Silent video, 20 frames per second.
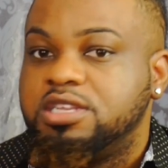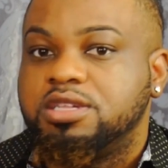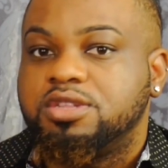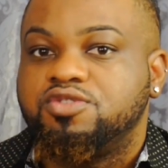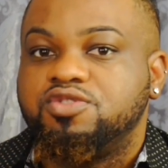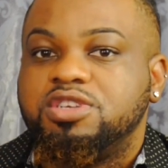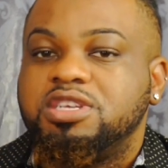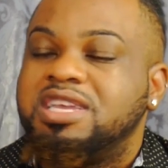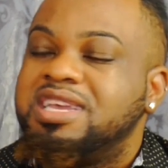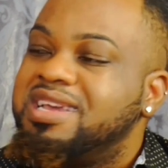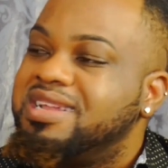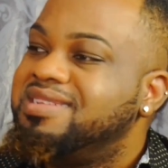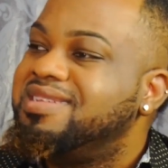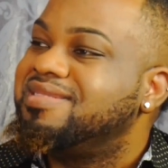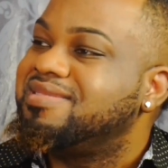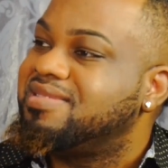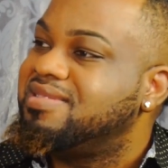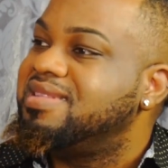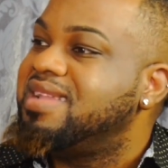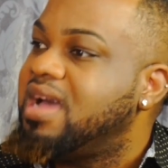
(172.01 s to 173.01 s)
industry
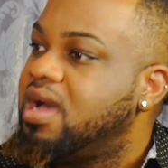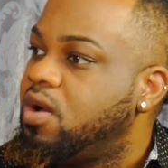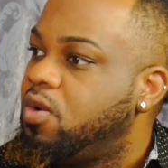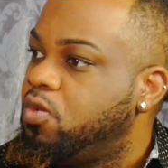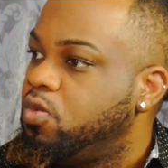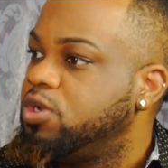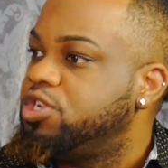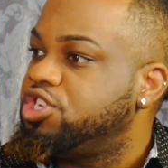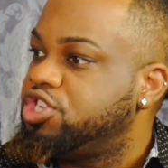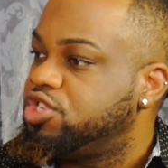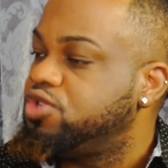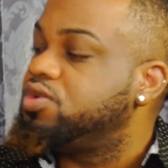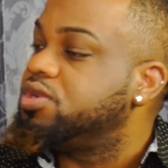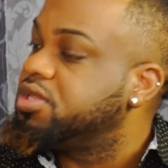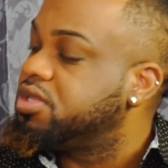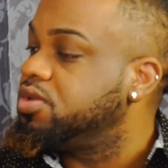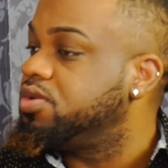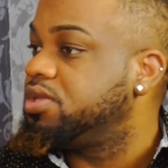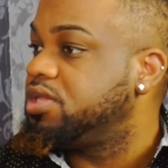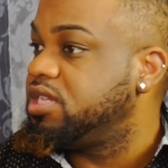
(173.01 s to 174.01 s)
does not wish to
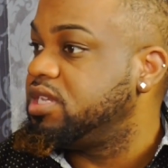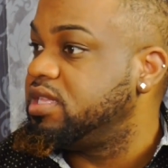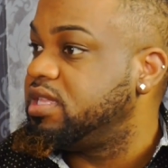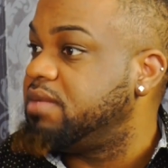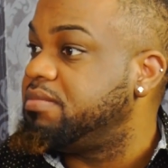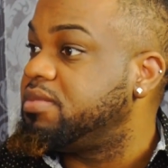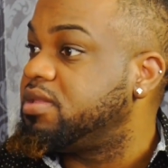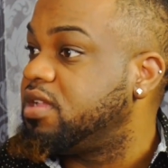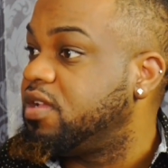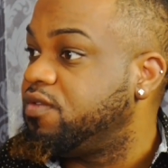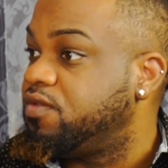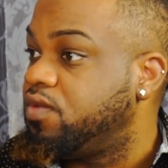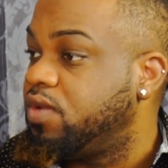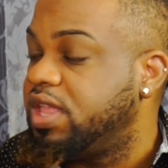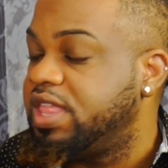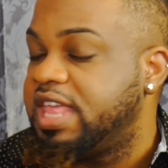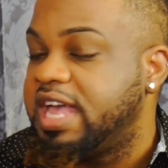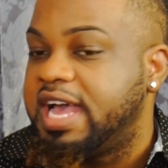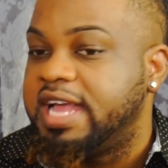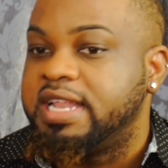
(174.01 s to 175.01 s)
associate themselves
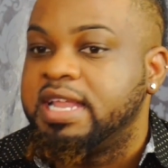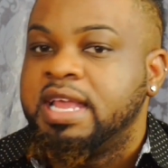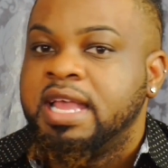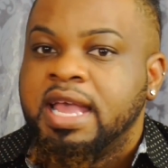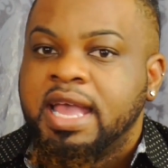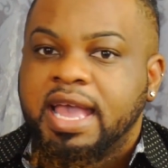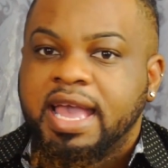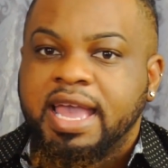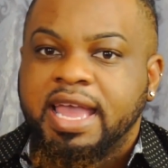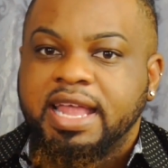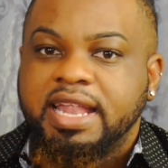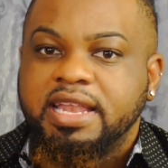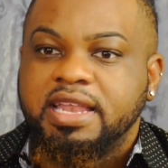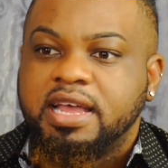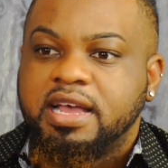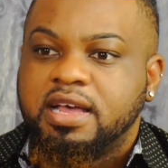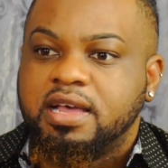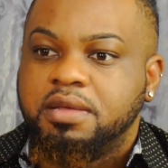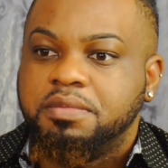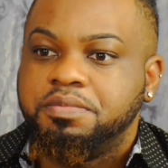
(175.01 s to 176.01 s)
with that. And
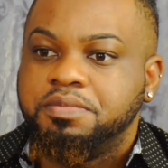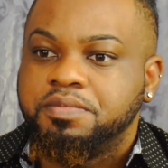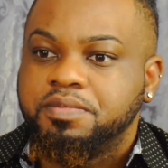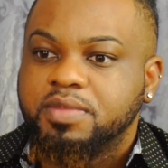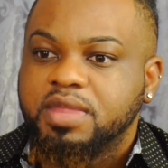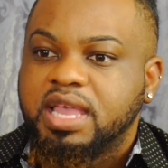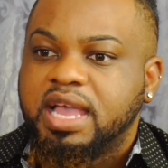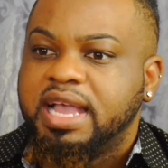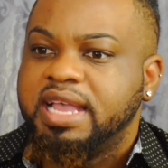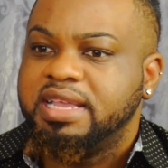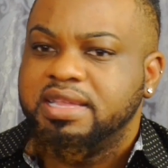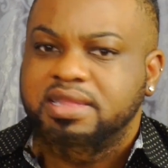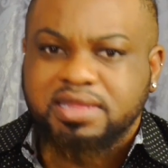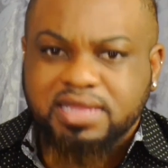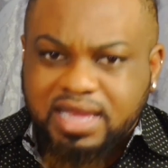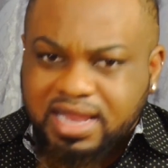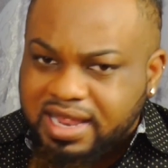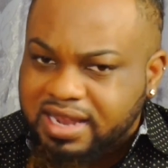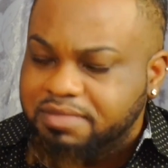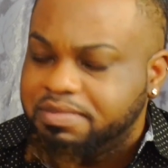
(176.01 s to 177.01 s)
I
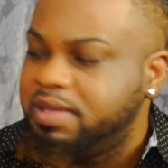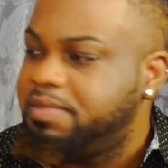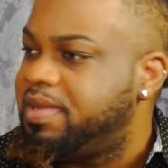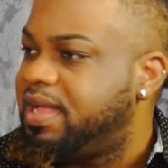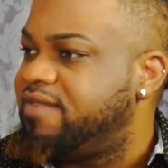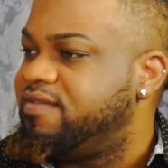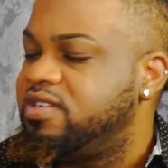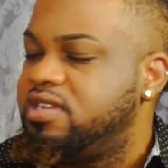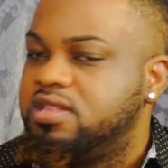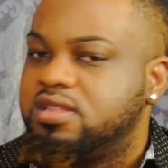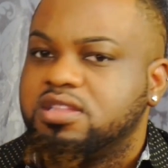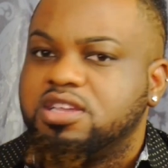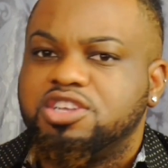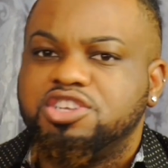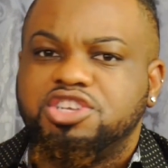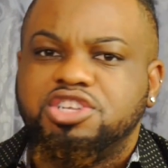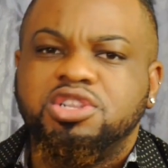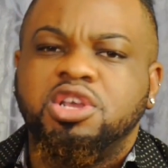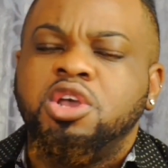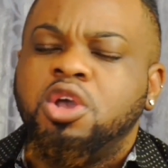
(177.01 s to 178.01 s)
see a lot of people having
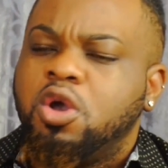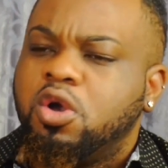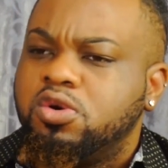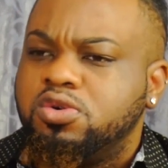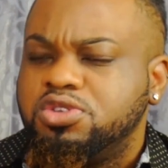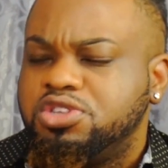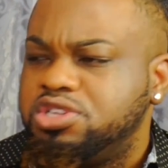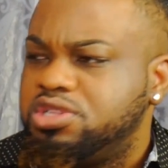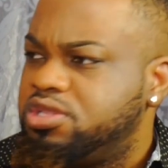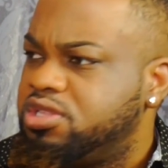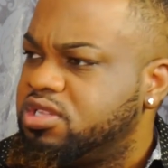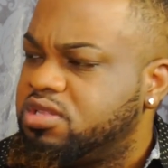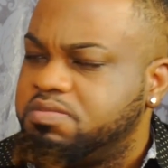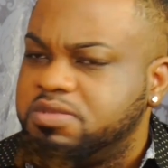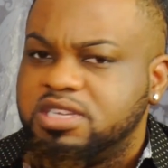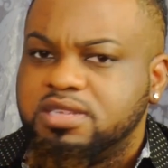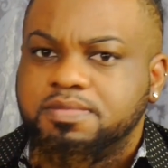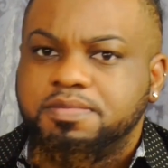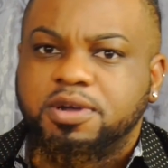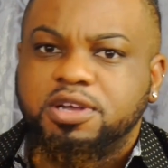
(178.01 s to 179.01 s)
discussion, she's just
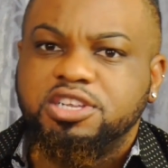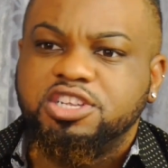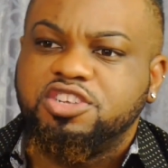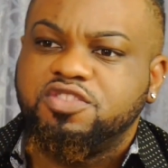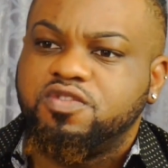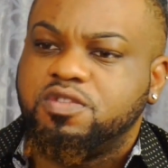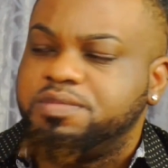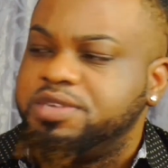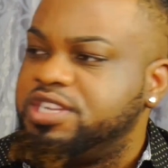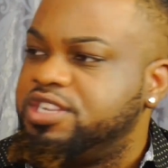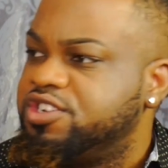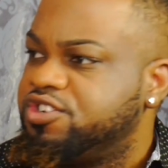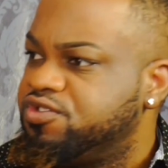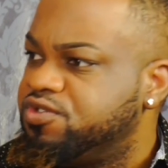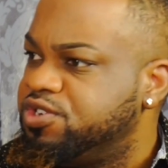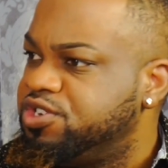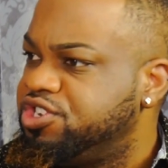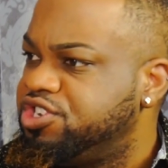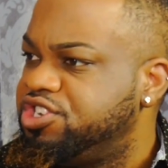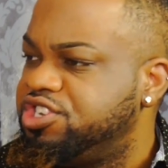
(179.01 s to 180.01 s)
being punished for being a
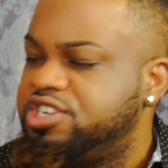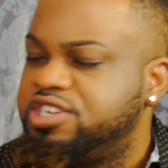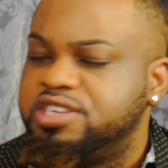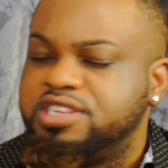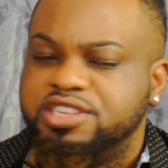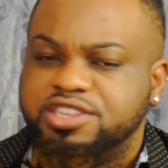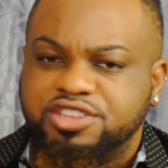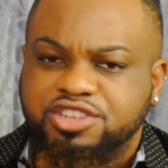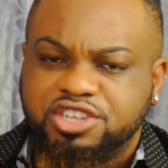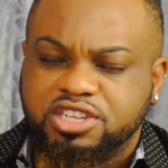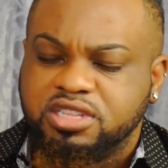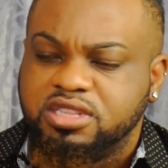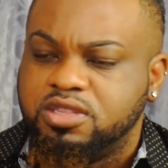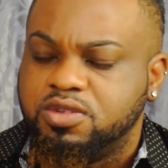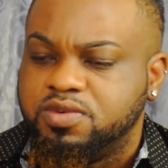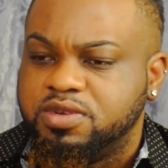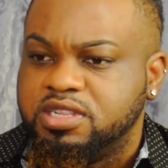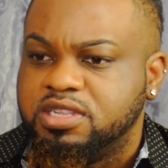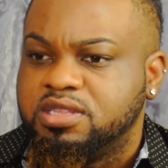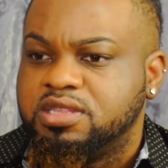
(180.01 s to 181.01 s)
Christian and she's
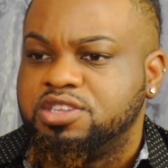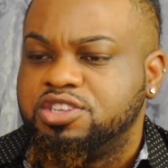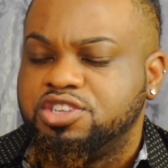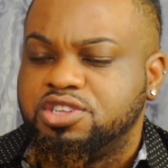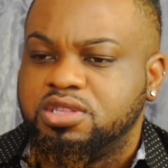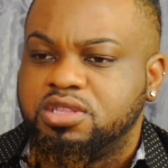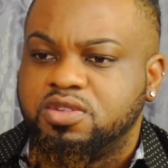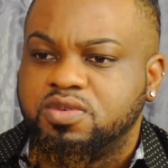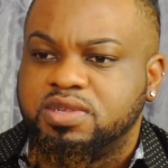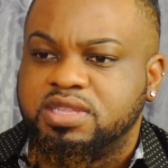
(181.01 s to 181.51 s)
doing this and she's